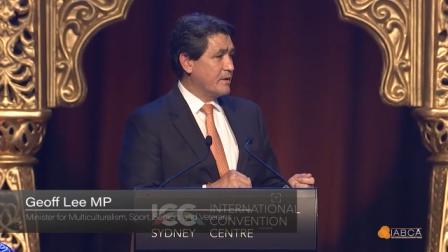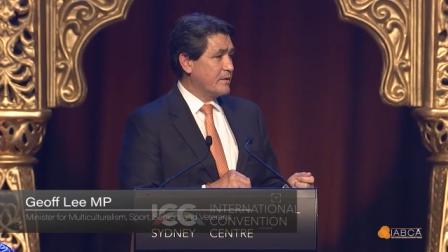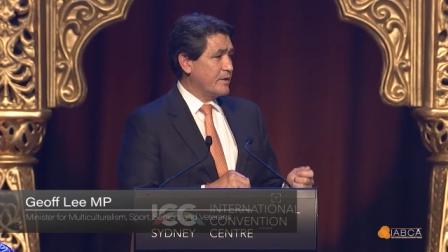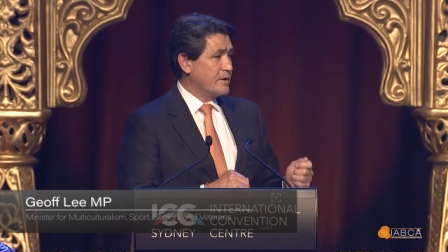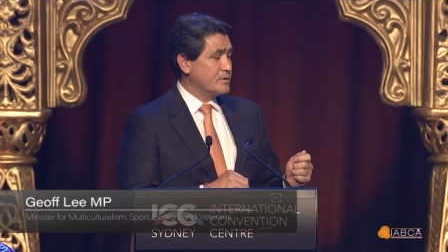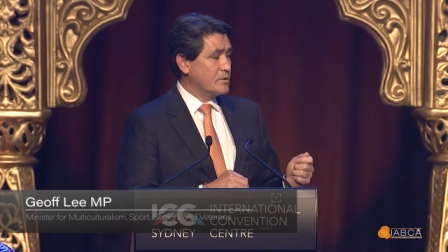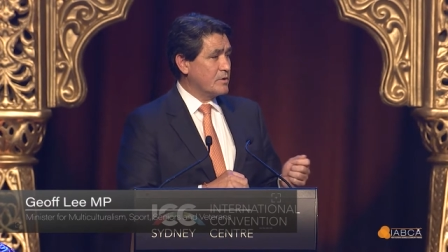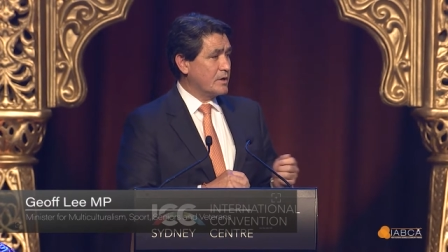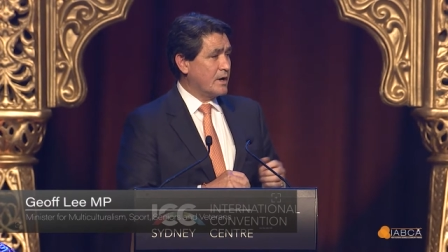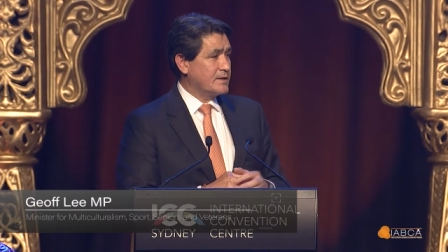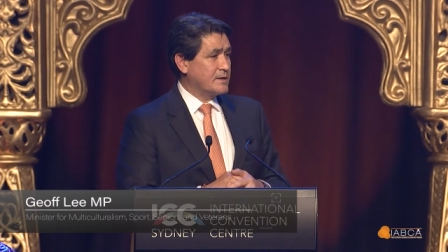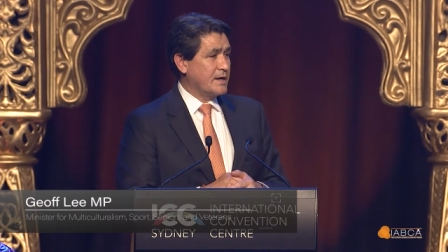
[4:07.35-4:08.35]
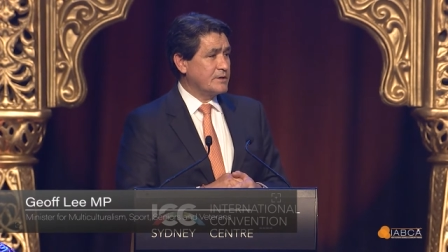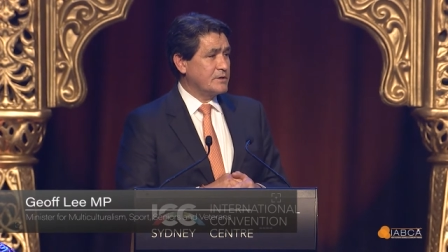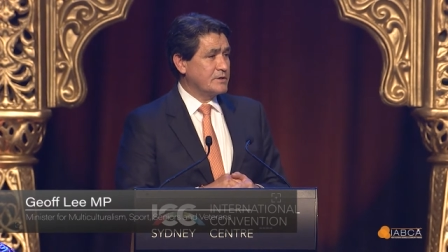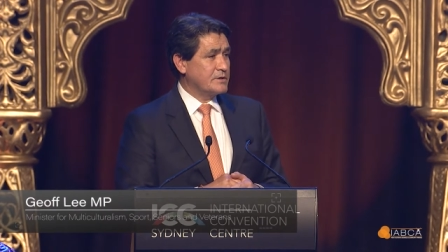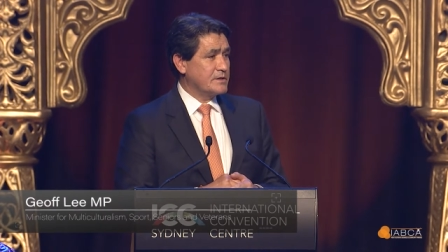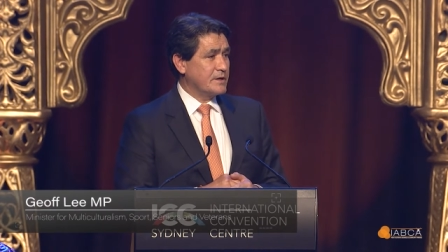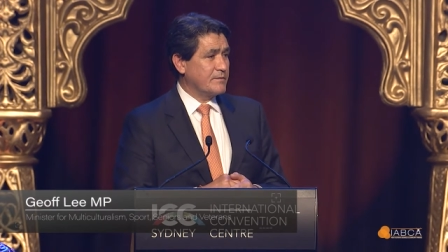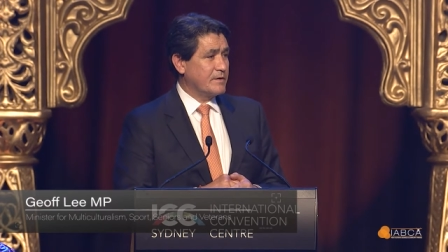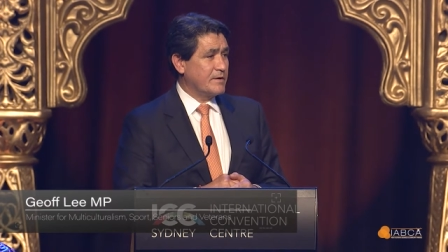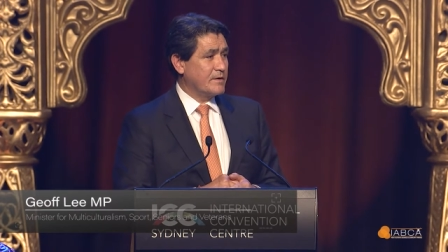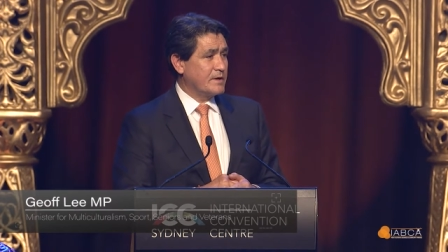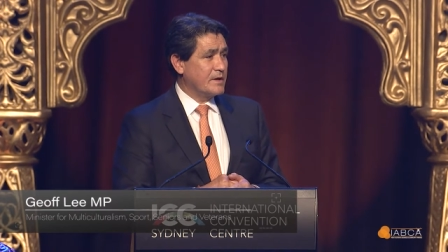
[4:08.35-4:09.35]
those organisations that have
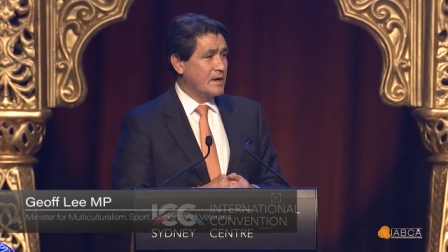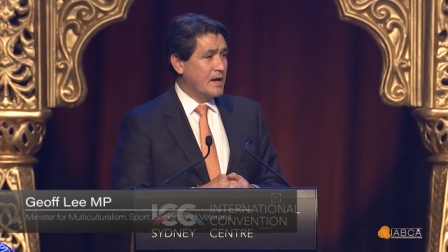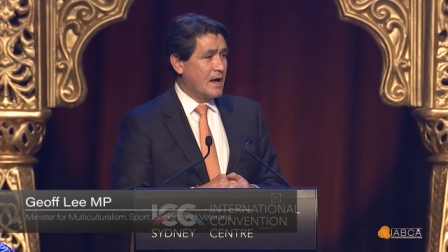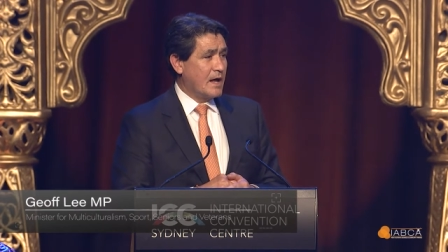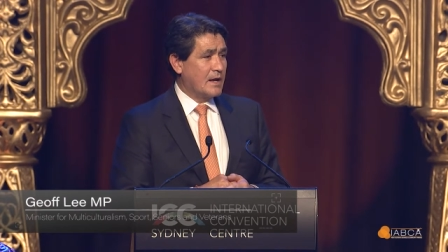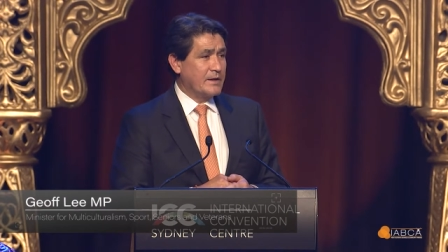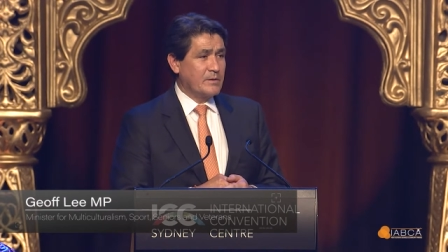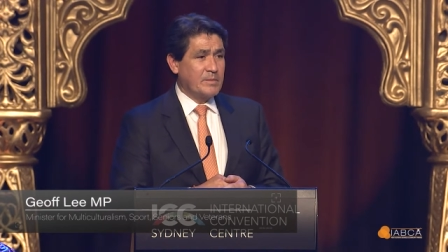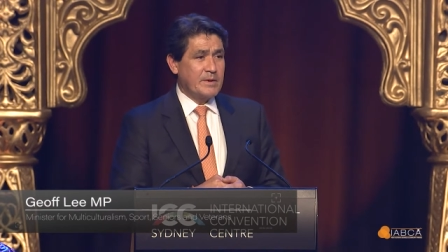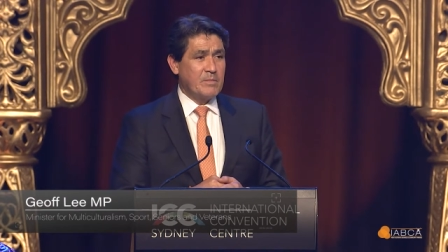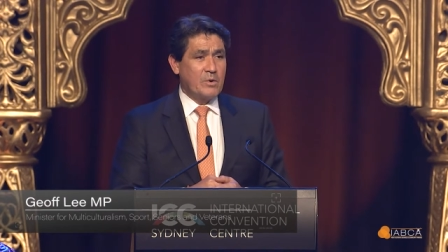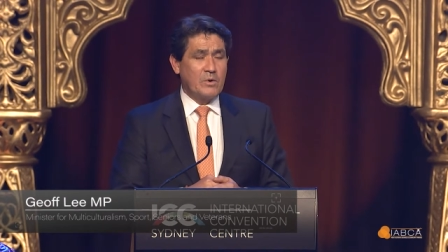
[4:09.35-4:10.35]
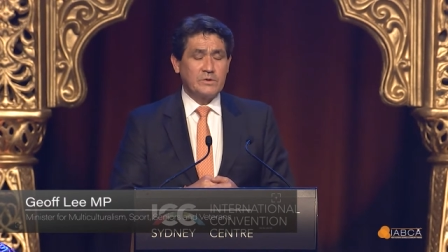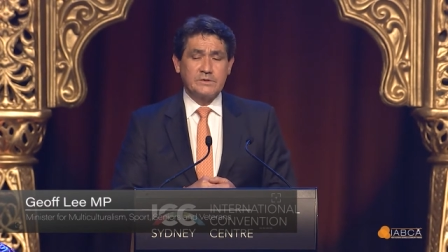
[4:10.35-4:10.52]
given a little bit more.